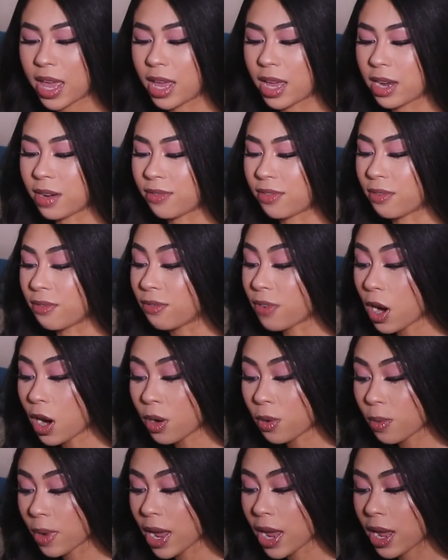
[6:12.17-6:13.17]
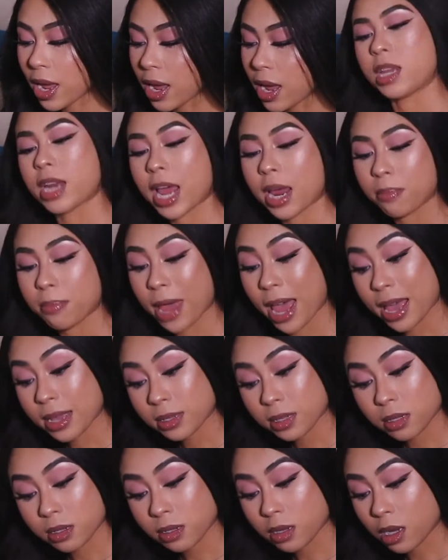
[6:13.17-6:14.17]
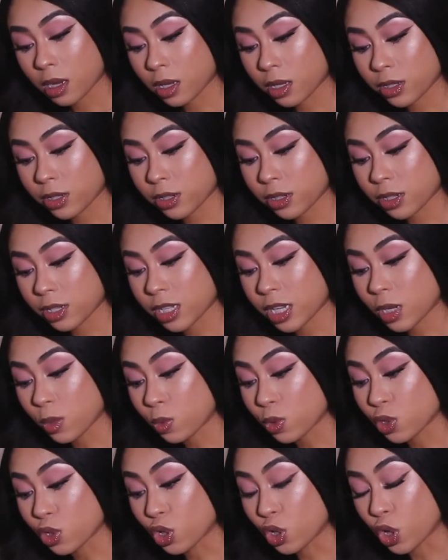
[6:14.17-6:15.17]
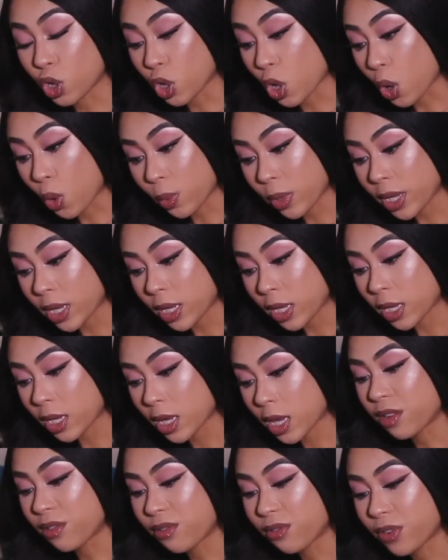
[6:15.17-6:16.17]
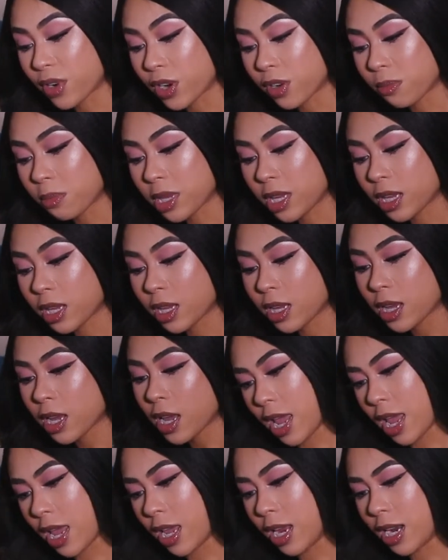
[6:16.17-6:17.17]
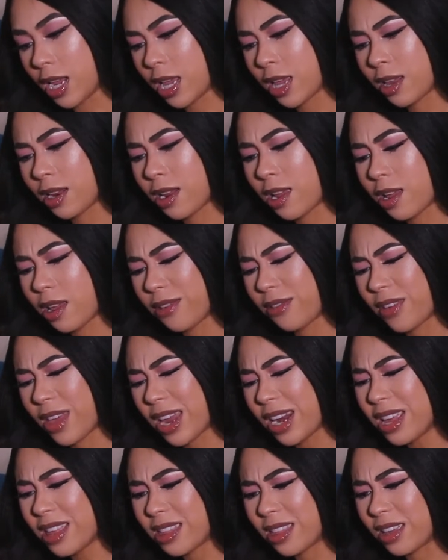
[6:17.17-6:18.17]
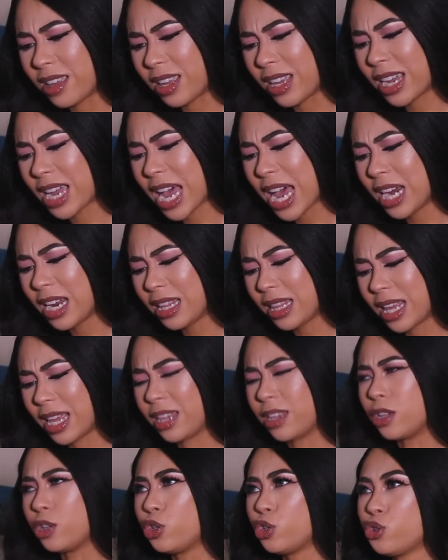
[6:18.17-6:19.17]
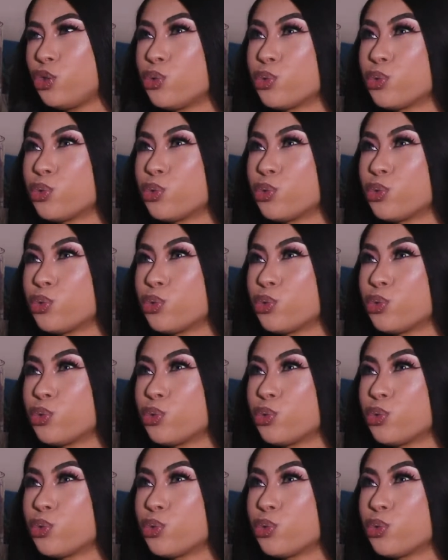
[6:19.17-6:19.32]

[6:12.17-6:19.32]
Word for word: And from far away, it had pastel colors, it was glowing in front of me, and it, if anything, it kind of like